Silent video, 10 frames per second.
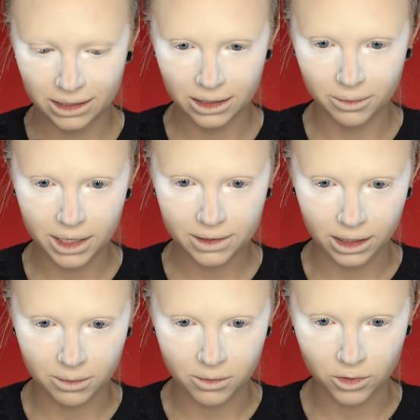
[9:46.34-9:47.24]
because you
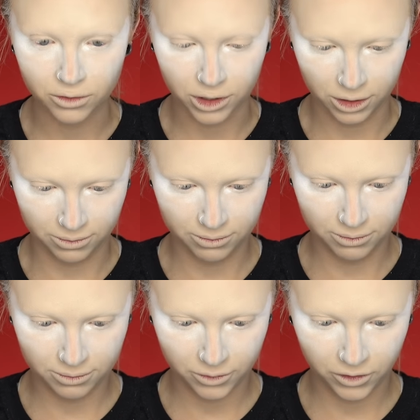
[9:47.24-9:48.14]
basically move your
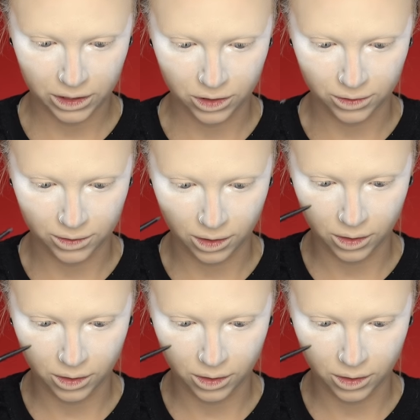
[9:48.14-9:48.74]
features